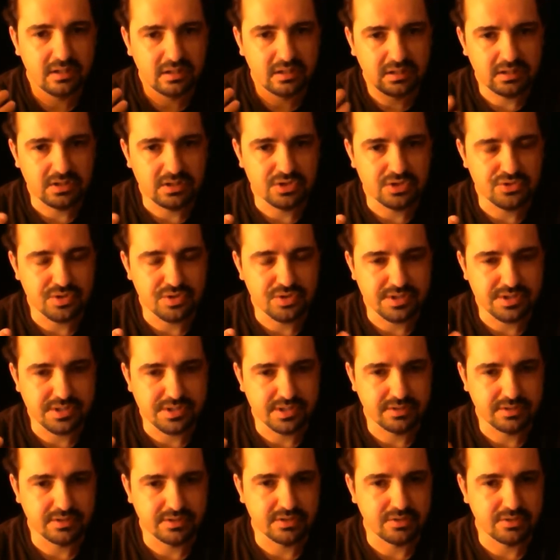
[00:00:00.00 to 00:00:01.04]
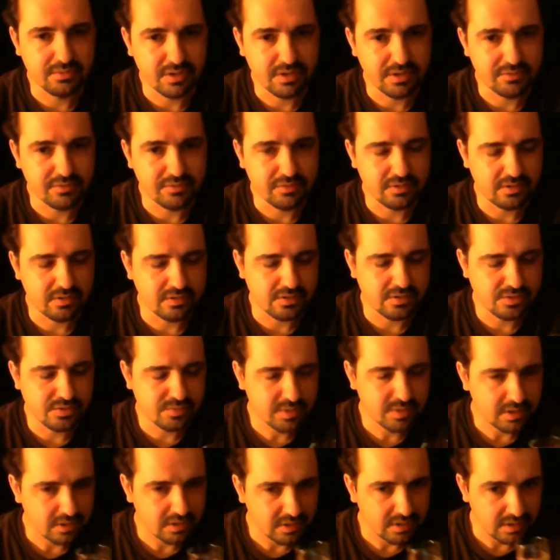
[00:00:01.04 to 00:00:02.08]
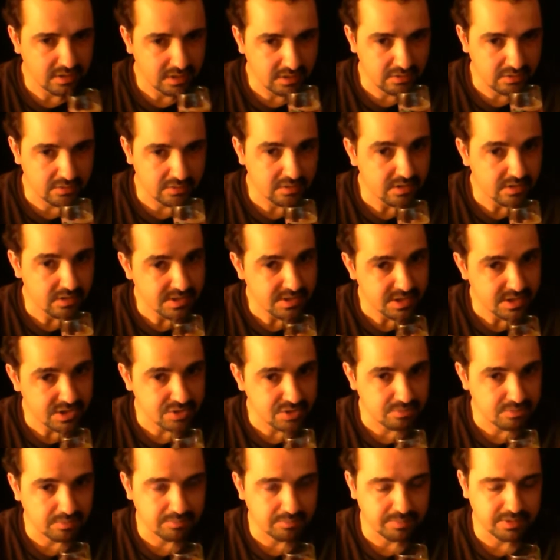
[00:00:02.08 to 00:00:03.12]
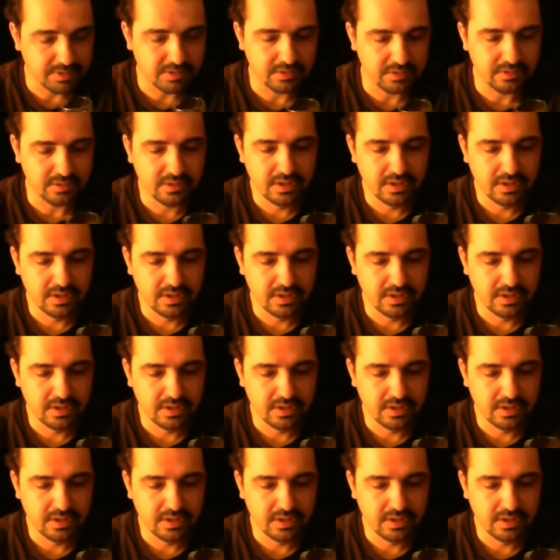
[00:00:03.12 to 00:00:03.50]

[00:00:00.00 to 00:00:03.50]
and it dries out and you're ready for another swig, another session of beer.